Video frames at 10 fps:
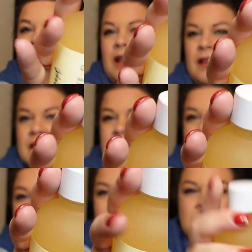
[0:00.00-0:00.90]
And that's the
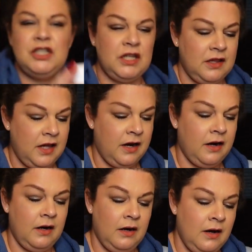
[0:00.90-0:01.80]
packaging
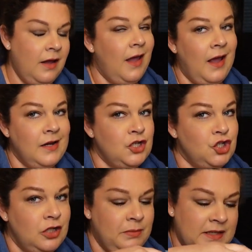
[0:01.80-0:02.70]
there, and it
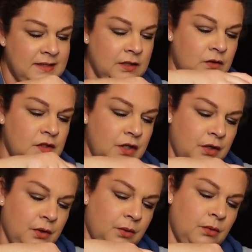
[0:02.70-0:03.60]
should be sealed
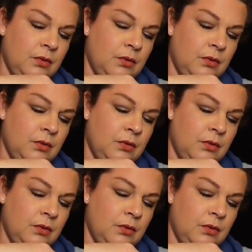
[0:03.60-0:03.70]
too.